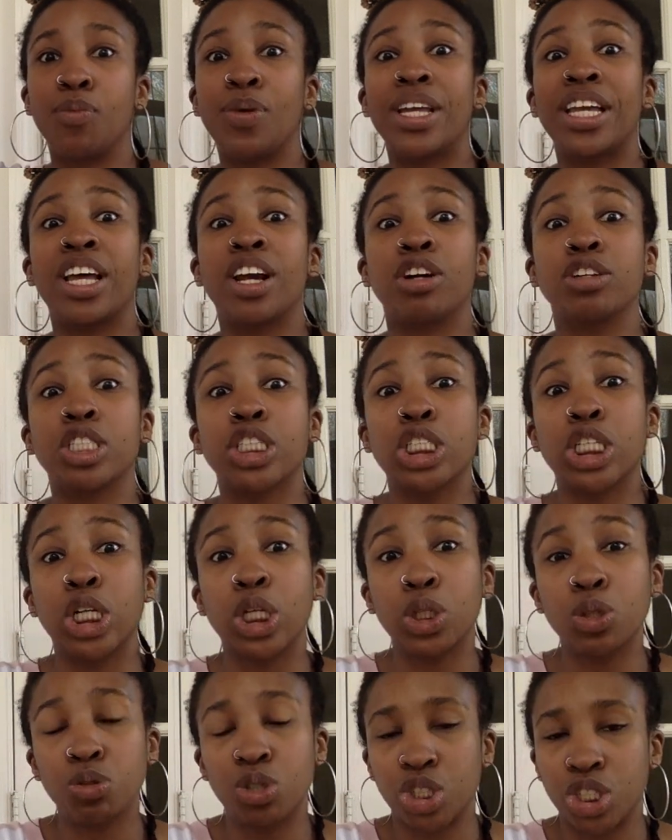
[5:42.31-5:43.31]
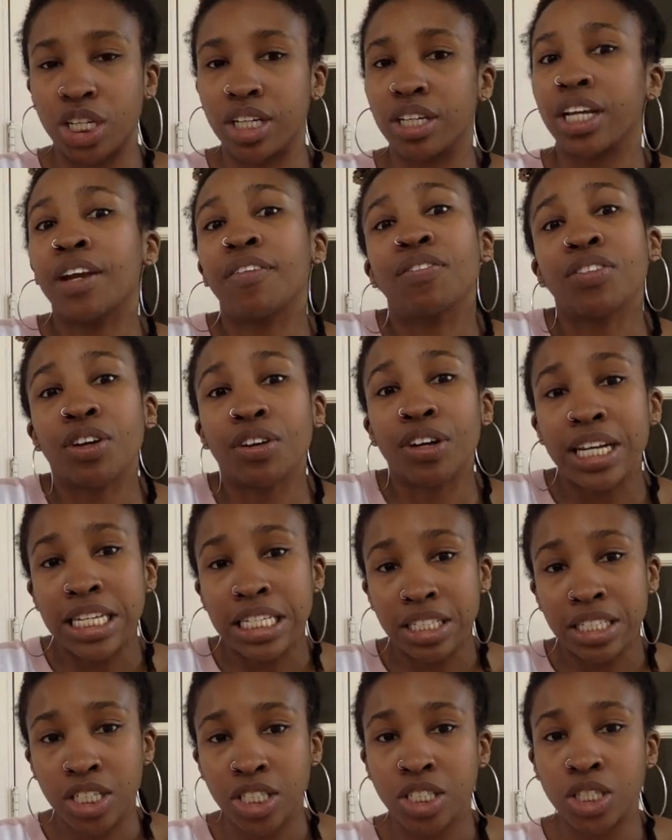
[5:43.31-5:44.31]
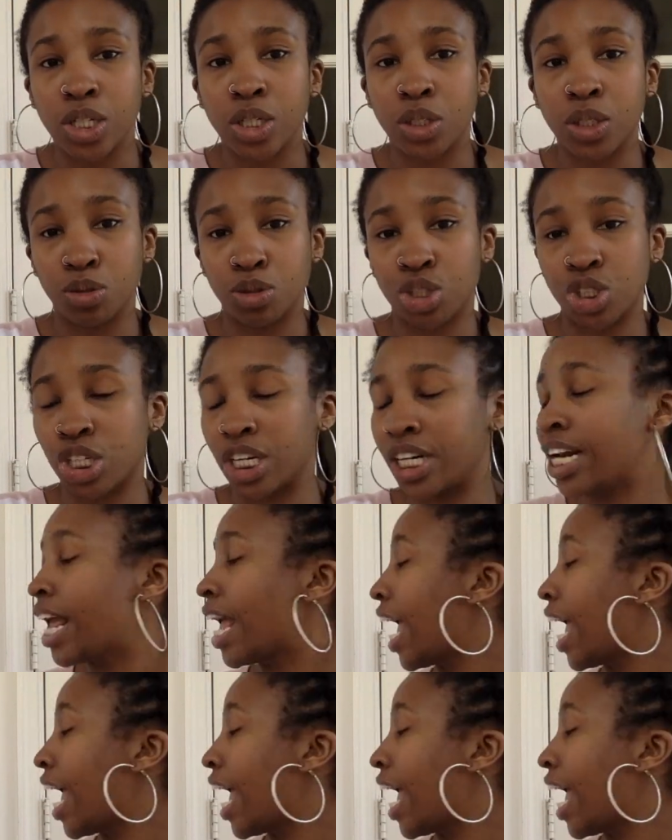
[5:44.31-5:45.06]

we get our solution, if there is a solution.